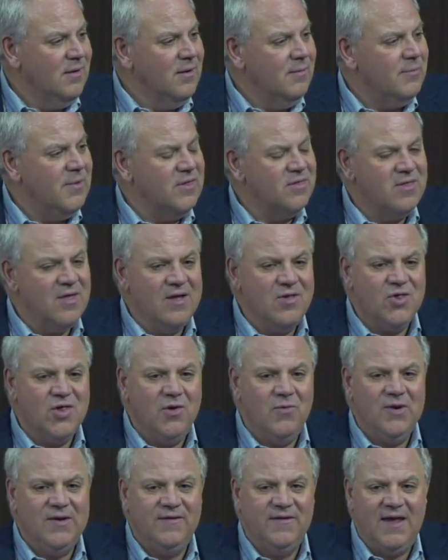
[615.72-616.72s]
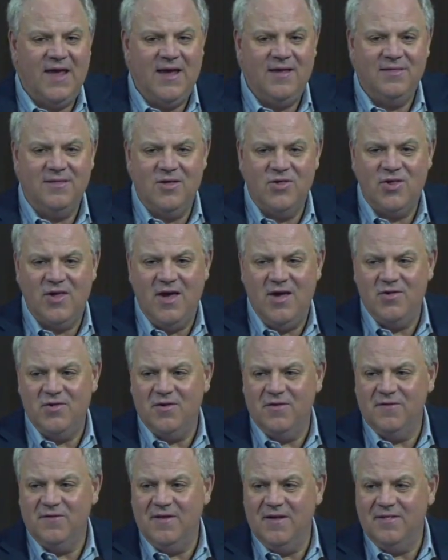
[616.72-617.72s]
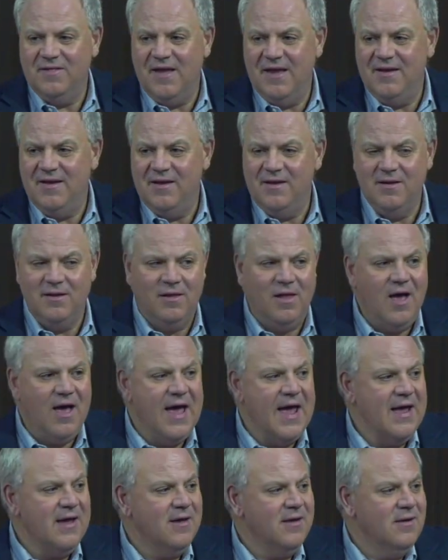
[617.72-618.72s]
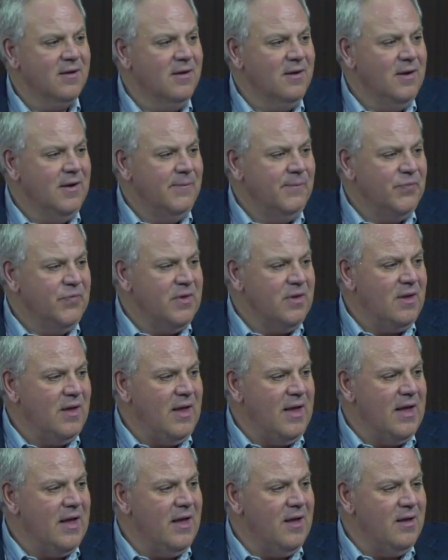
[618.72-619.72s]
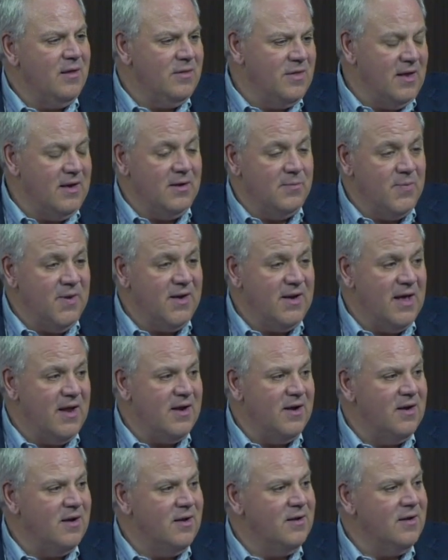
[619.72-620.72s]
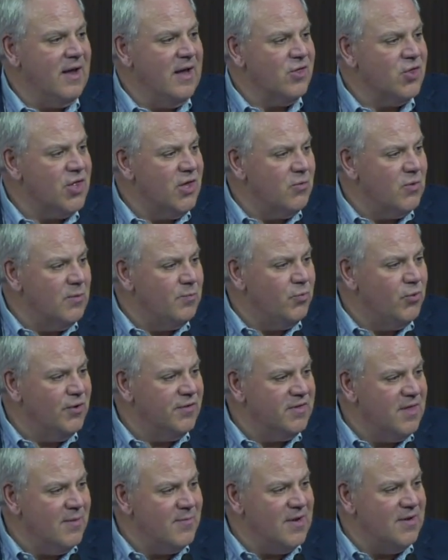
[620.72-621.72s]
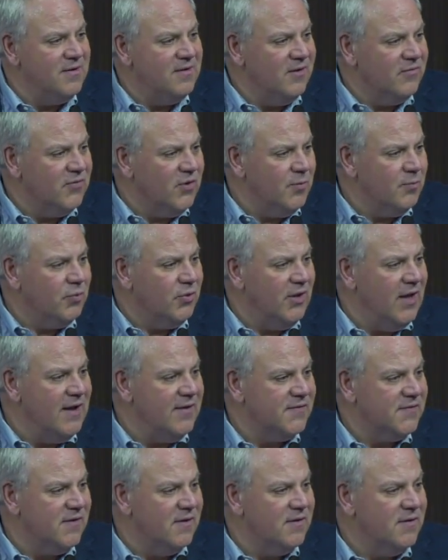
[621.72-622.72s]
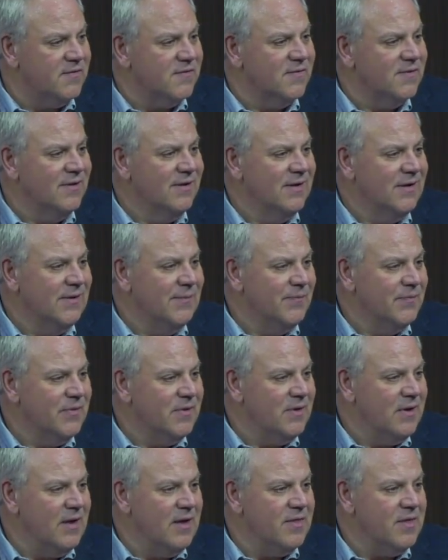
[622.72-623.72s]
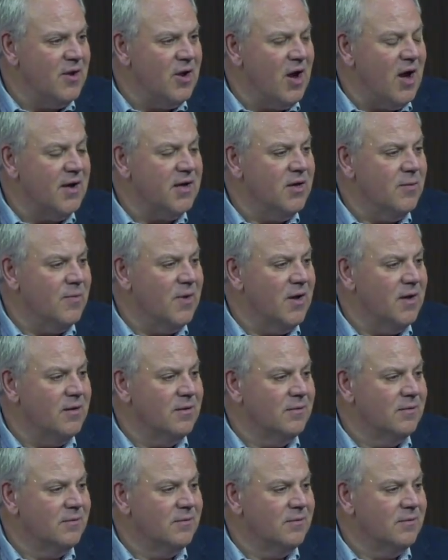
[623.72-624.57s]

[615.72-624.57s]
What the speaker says: but then she would take the changes that they didn't like and that had been edited, and she would put them in different places in the document.